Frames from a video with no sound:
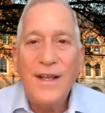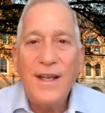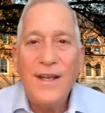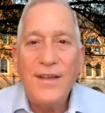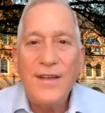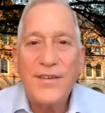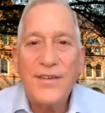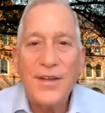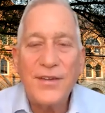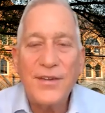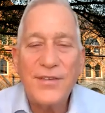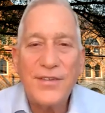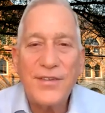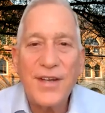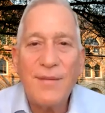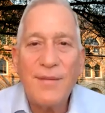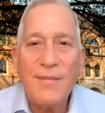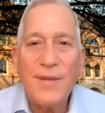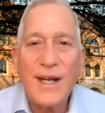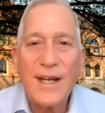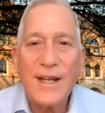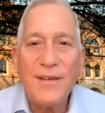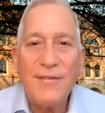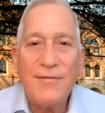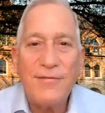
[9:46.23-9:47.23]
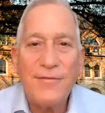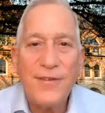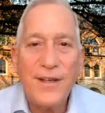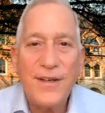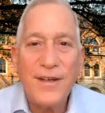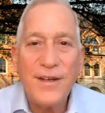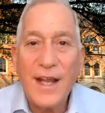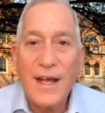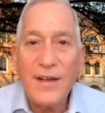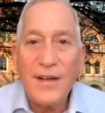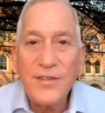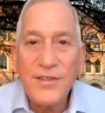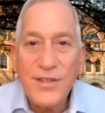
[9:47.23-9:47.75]
And so somebody
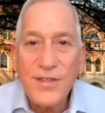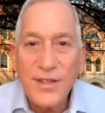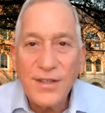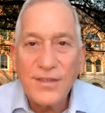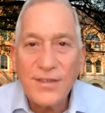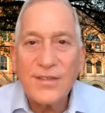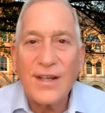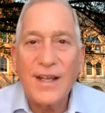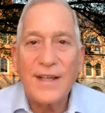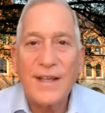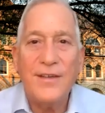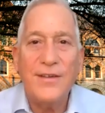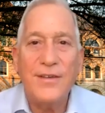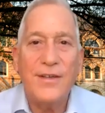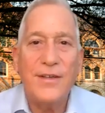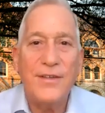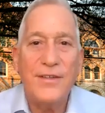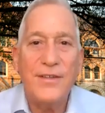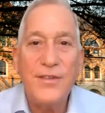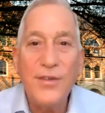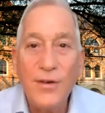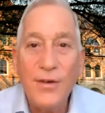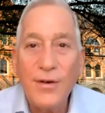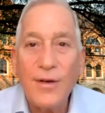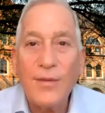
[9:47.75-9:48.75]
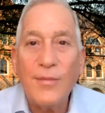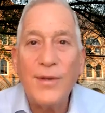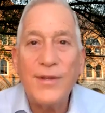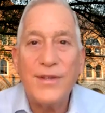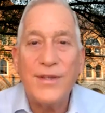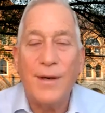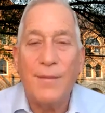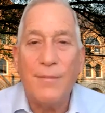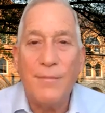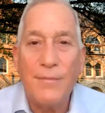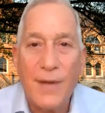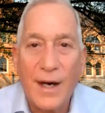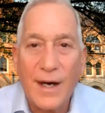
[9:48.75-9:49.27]
figured out just like you could do it with
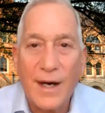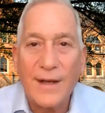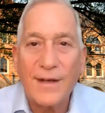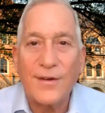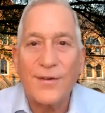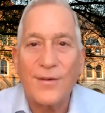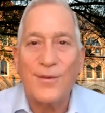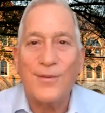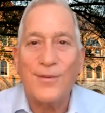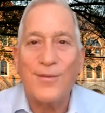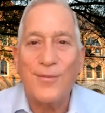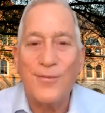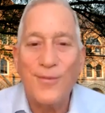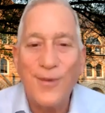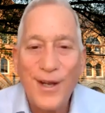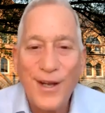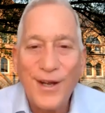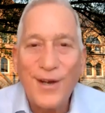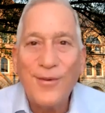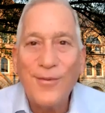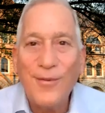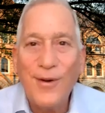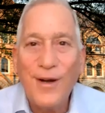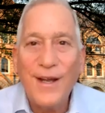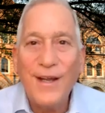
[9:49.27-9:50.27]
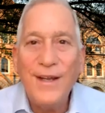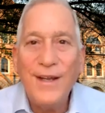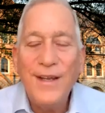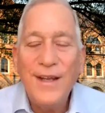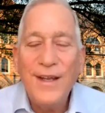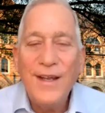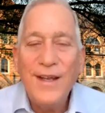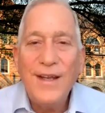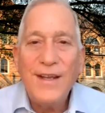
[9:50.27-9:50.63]
the model railway,